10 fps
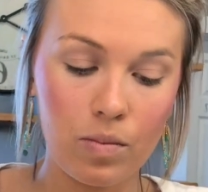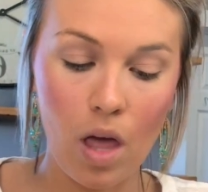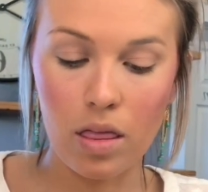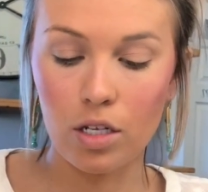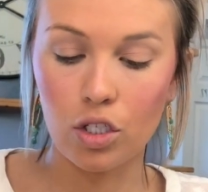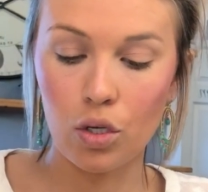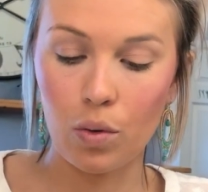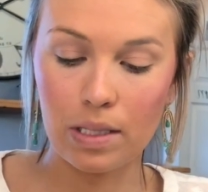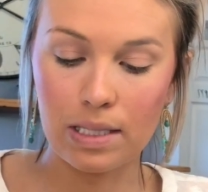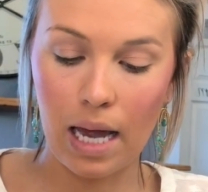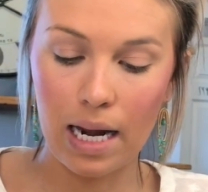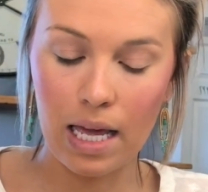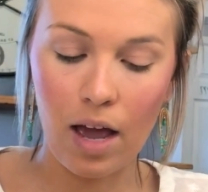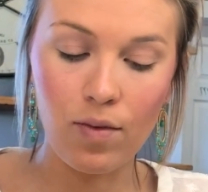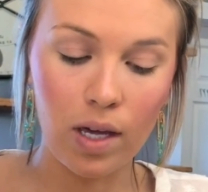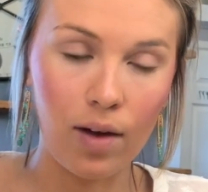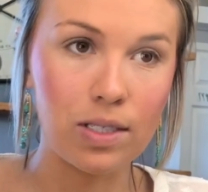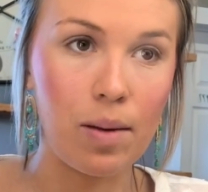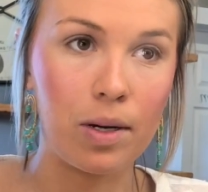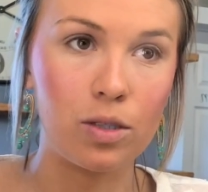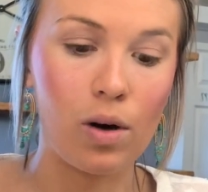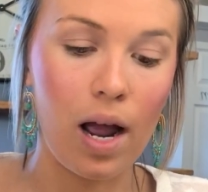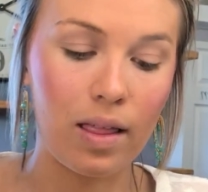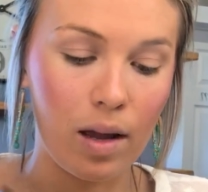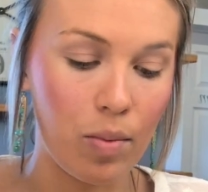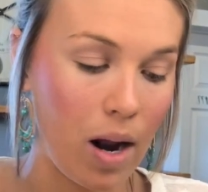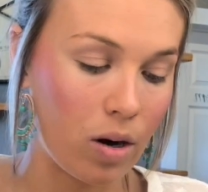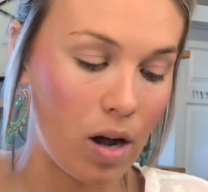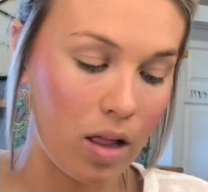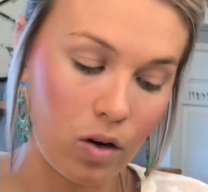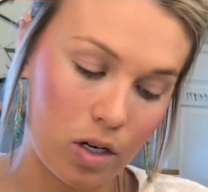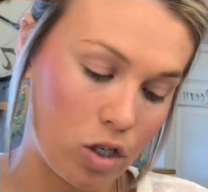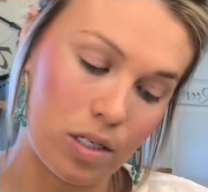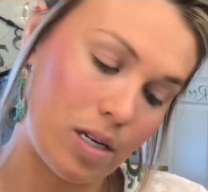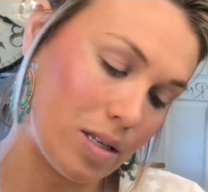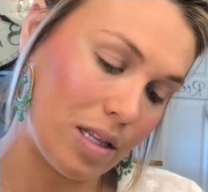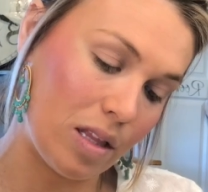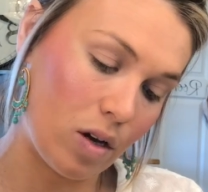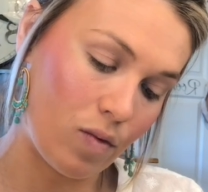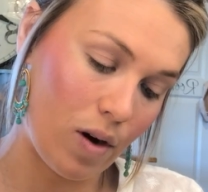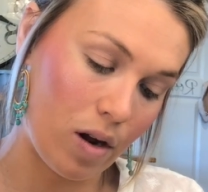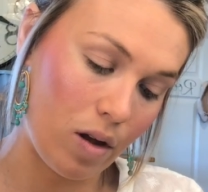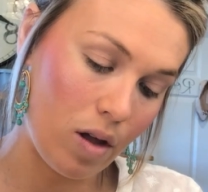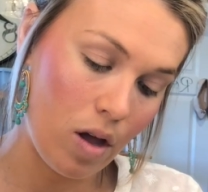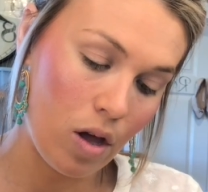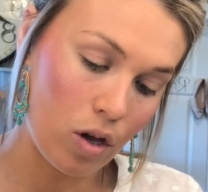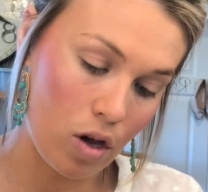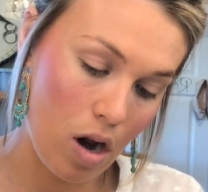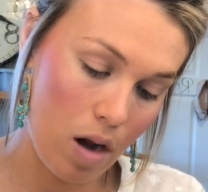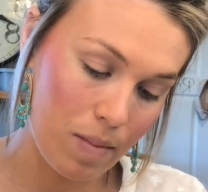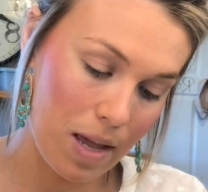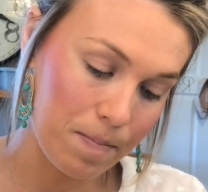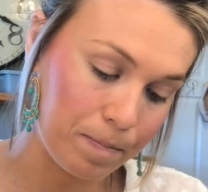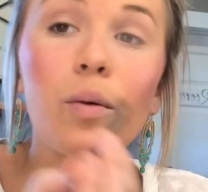nothing too exciting. I feel like every time I try like a brighter color, it just doesn't look very good on me.